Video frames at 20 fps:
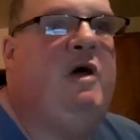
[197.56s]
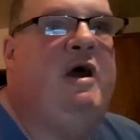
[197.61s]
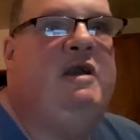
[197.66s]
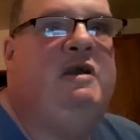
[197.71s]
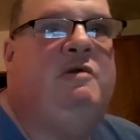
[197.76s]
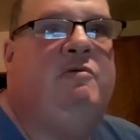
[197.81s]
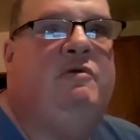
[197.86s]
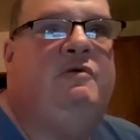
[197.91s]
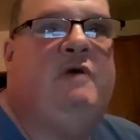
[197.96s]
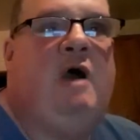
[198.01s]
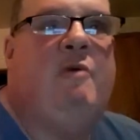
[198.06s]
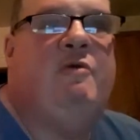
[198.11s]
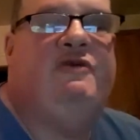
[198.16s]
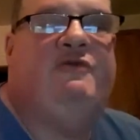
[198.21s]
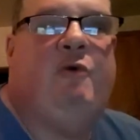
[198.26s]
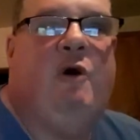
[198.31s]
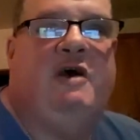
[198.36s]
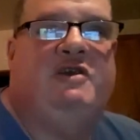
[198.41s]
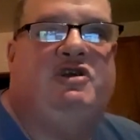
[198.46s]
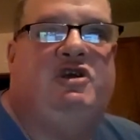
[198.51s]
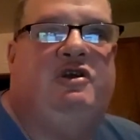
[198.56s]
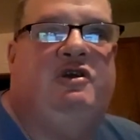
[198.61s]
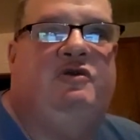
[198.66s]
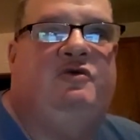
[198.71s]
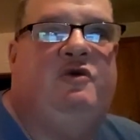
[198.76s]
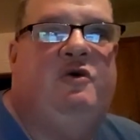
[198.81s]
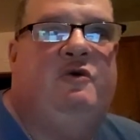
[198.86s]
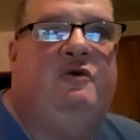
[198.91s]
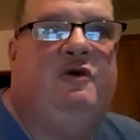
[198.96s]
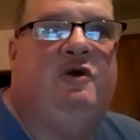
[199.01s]
like, I was watching you
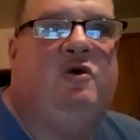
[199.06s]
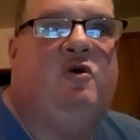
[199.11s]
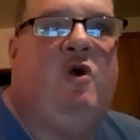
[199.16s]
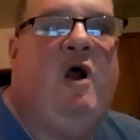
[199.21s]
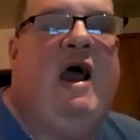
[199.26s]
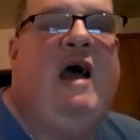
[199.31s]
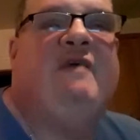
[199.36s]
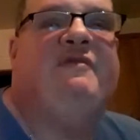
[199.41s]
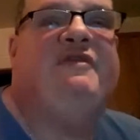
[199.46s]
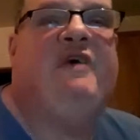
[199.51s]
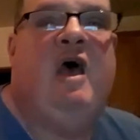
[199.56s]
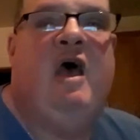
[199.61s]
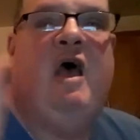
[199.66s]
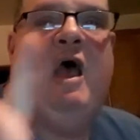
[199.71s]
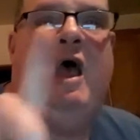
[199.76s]
do the crafts.